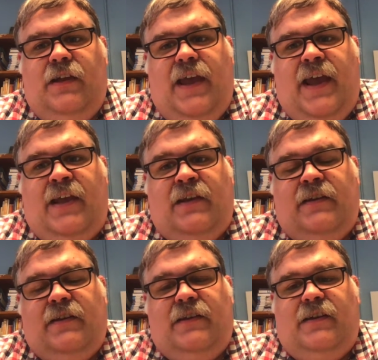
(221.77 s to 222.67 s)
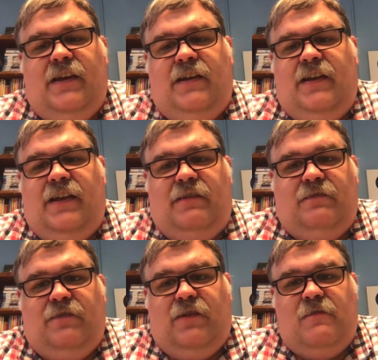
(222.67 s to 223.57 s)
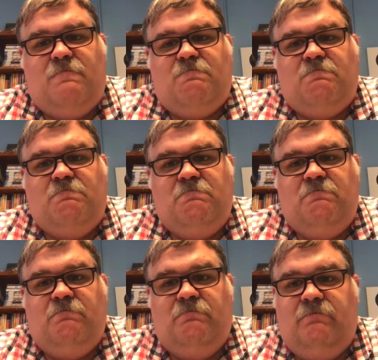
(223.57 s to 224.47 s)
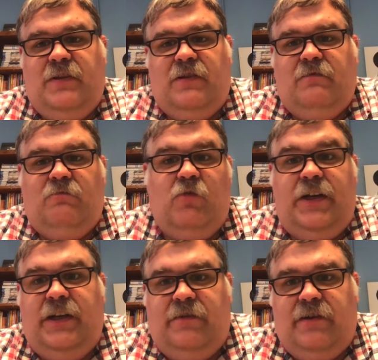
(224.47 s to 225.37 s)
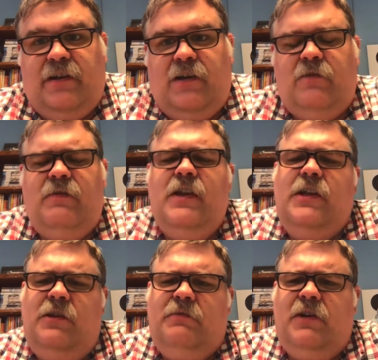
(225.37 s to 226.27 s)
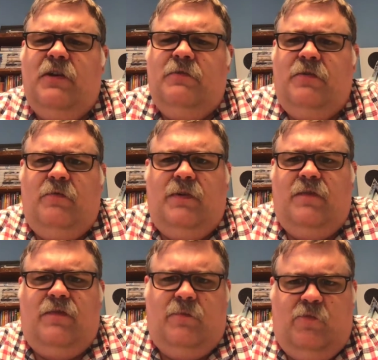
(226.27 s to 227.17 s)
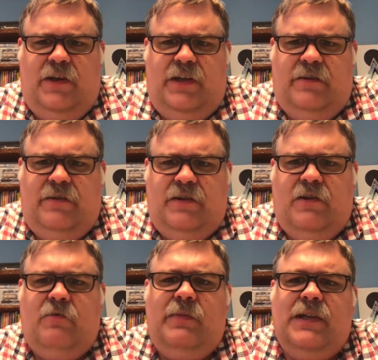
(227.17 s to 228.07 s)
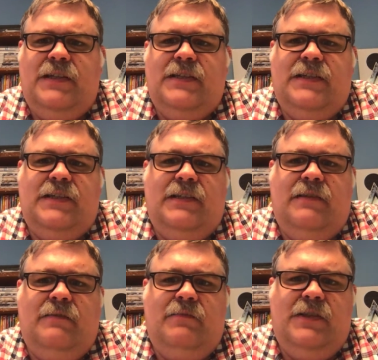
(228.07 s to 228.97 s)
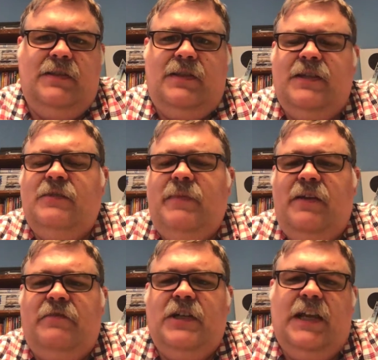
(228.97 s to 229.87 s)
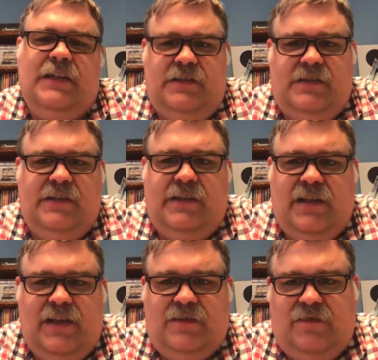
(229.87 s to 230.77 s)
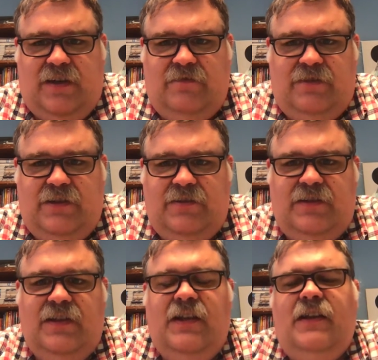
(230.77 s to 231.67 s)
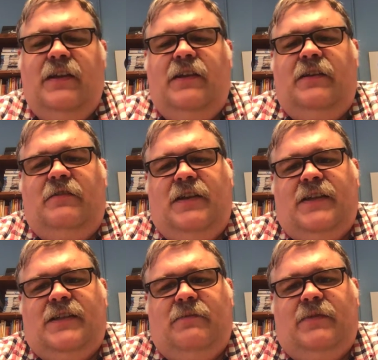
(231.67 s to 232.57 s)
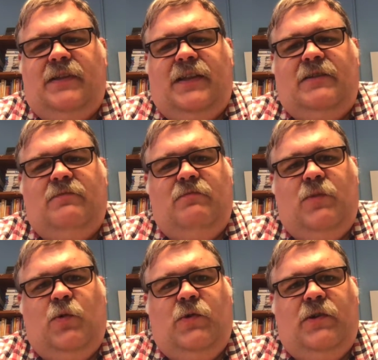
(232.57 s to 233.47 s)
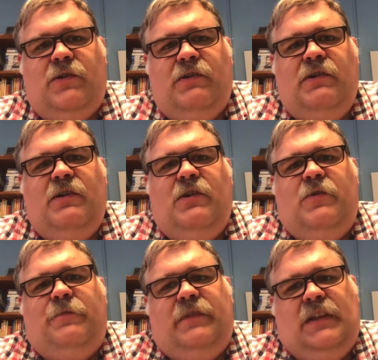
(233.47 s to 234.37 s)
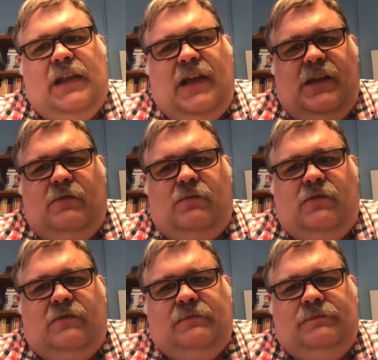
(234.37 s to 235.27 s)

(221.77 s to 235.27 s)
and a date from 1 year ago, you want to go with the one from 1 year ago, because things may have changed in the last 5 years. You get something that's more reliable